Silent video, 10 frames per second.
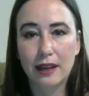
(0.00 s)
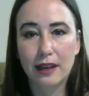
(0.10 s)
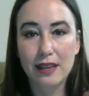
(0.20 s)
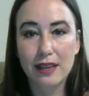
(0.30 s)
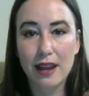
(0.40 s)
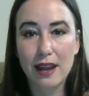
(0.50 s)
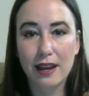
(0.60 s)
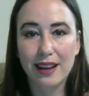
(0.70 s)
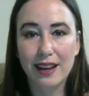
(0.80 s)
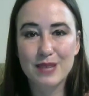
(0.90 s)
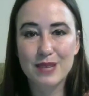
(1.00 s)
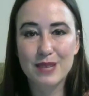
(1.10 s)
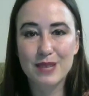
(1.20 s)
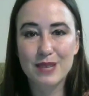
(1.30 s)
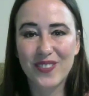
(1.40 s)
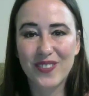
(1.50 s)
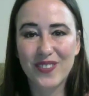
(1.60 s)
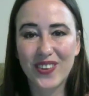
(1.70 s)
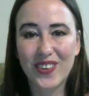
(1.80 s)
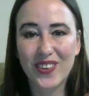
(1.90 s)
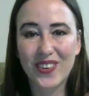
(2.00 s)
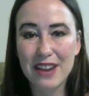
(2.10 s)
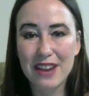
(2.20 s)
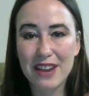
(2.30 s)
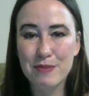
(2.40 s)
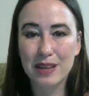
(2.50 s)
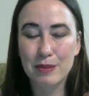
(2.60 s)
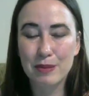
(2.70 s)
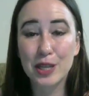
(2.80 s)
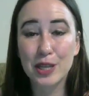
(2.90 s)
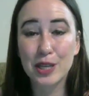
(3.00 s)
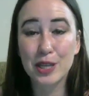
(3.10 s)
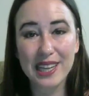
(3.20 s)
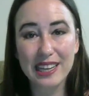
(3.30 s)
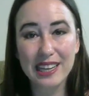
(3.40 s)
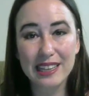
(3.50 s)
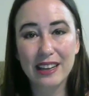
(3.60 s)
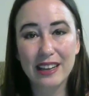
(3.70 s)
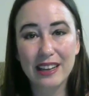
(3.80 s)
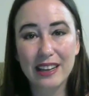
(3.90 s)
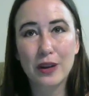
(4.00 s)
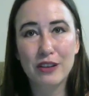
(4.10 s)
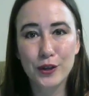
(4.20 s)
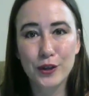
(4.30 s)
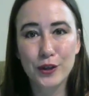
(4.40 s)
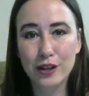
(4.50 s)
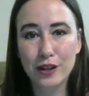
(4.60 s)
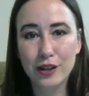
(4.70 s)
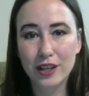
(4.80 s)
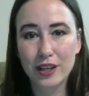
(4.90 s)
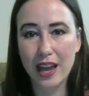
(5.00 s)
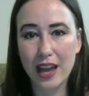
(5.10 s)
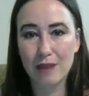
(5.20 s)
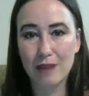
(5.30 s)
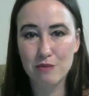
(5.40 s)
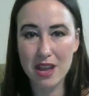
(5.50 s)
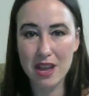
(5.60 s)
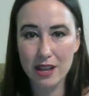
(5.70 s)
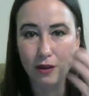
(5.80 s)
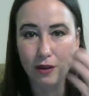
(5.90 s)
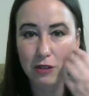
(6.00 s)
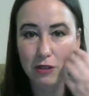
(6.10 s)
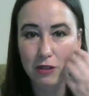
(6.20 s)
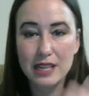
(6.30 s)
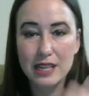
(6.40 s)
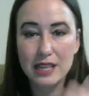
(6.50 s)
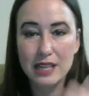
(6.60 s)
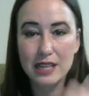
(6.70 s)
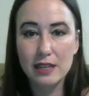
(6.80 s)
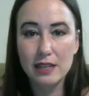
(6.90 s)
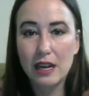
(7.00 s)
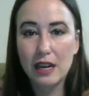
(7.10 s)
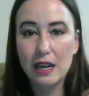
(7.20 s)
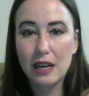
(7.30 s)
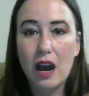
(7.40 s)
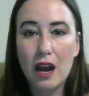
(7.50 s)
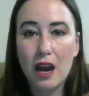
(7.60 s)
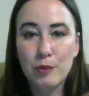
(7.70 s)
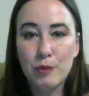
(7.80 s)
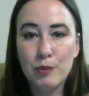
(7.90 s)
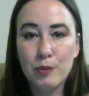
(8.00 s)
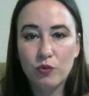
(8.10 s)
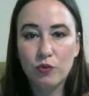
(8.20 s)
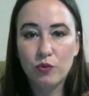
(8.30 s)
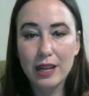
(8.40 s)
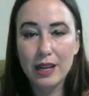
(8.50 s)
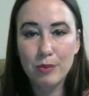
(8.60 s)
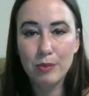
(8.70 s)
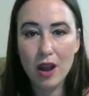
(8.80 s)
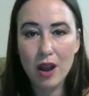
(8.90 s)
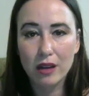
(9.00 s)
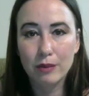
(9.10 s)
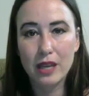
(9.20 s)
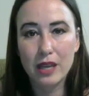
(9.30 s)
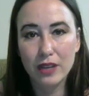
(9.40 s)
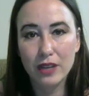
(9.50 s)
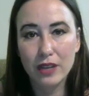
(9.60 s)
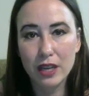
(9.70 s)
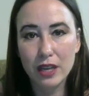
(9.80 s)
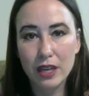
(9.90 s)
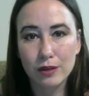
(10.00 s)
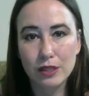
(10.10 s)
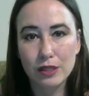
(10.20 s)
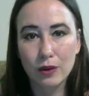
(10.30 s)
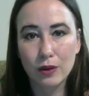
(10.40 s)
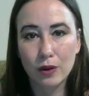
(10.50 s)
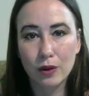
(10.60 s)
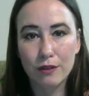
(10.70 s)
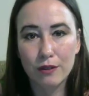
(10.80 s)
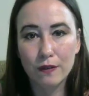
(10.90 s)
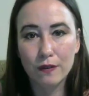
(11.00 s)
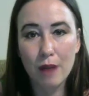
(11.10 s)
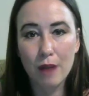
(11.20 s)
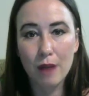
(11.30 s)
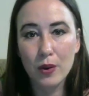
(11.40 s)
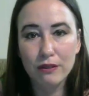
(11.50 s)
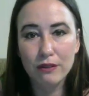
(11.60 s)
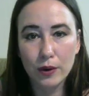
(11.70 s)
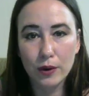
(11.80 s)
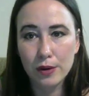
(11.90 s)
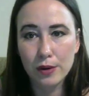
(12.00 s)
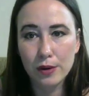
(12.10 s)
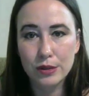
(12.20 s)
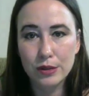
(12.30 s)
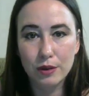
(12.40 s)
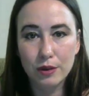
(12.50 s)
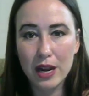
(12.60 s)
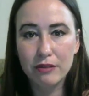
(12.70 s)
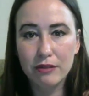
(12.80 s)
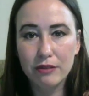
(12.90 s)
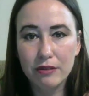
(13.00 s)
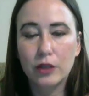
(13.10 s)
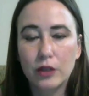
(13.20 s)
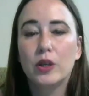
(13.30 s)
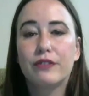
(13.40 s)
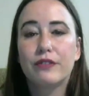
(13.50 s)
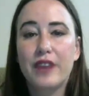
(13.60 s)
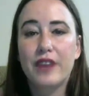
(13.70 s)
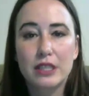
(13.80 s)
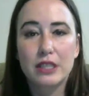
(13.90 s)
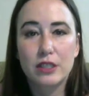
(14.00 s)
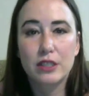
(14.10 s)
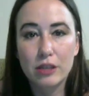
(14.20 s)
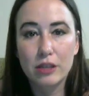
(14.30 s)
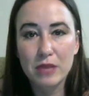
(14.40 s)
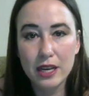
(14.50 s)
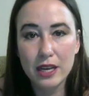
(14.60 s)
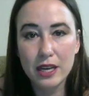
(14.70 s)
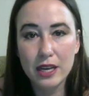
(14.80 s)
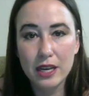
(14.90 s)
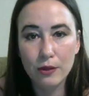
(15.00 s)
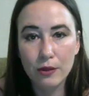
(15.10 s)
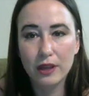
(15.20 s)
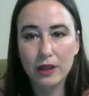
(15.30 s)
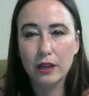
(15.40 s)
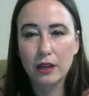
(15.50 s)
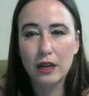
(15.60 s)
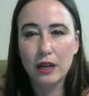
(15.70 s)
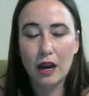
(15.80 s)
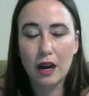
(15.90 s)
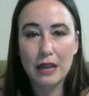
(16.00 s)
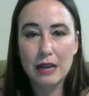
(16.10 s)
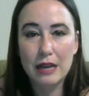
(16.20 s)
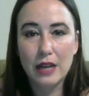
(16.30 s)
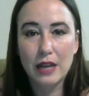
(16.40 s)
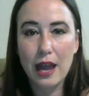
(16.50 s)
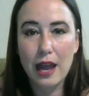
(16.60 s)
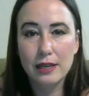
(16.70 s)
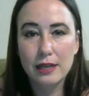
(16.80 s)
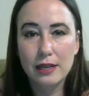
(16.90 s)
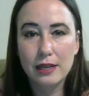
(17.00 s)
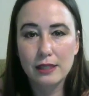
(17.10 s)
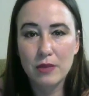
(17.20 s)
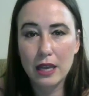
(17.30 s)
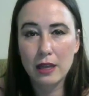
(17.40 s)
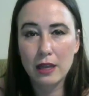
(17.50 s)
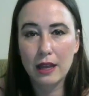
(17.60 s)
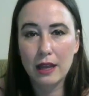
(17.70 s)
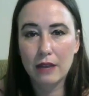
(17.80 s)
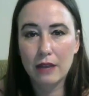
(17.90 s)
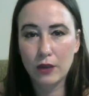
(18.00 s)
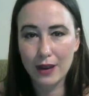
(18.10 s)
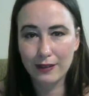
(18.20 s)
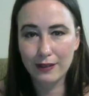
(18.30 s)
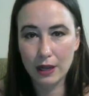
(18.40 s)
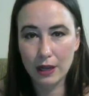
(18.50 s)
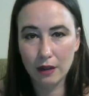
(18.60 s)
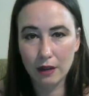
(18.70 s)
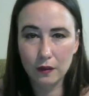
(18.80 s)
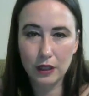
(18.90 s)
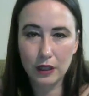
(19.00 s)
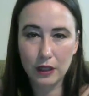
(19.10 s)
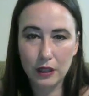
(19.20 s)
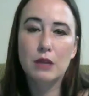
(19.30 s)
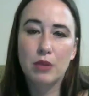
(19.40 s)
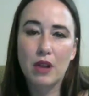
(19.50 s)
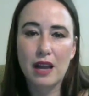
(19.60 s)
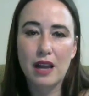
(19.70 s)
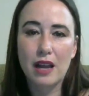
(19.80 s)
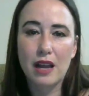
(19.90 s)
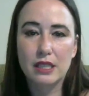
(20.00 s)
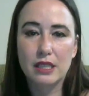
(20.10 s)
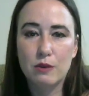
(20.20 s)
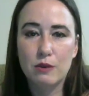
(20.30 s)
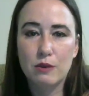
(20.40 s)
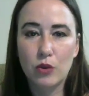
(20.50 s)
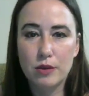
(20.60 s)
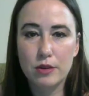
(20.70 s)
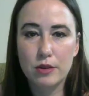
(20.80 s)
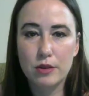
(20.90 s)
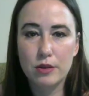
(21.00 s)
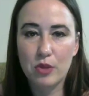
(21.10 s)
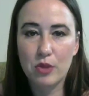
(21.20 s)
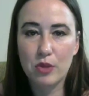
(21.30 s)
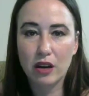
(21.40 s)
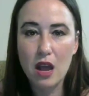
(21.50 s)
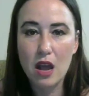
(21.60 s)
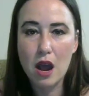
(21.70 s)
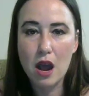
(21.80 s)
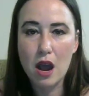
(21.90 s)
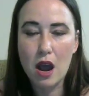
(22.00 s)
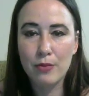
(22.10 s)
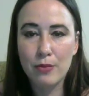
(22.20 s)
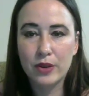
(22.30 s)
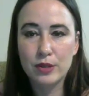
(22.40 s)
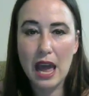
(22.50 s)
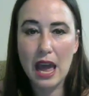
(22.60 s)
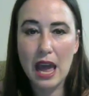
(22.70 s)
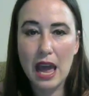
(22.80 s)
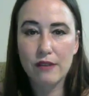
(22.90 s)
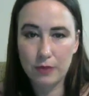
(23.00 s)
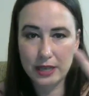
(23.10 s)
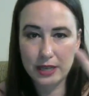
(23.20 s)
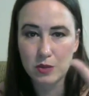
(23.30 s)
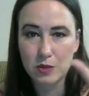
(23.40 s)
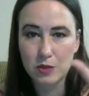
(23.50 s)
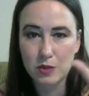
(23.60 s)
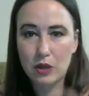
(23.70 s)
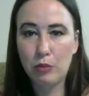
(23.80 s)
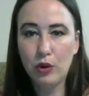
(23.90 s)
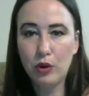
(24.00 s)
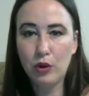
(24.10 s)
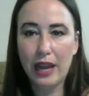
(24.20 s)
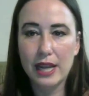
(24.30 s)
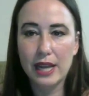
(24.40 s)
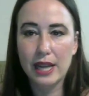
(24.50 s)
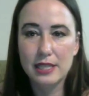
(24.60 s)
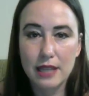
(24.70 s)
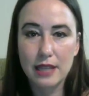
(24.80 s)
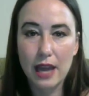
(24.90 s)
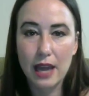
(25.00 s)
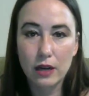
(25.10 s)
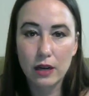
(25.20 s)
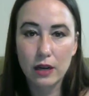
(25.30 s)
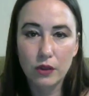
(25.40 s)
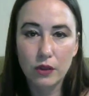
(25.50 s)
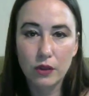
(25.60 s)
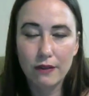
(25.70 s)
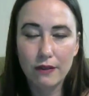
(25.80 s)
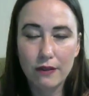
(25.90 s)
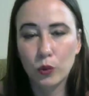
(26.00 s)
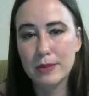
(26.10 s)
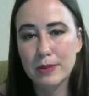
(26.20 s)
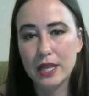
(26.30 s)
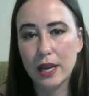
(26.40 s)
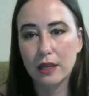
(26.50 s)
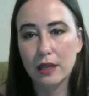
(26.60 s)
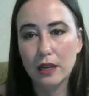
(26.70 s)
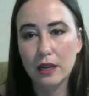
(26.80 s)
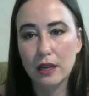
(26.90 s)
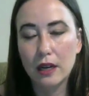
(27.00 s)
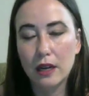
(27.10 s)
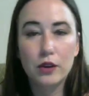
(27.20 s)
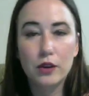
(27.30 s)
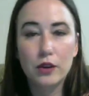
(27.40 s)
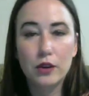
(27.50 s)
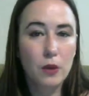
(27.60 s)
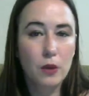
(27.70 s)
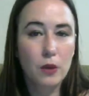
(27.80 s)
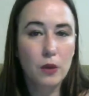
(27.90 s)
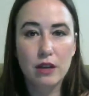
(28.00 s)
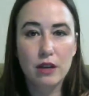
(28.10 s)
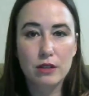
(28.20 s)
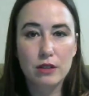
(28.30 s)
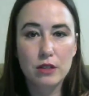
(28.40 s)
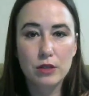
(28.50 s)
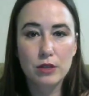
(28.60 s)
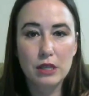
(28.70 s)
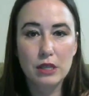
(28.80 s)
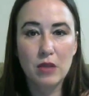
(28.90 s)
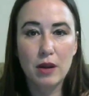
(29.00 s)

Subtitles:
yeah, I spent way more than I ever made. But you really, if you are good at making your own content, running a blog or making videos or uploading photos or whatever, you have a favorite social media account that allows you to add something in there. Like if you have like with a blog, obviously WordPress or Blogger, those have places where you can put ads in the side. Or if you have your own website, you can do it with videos too. Some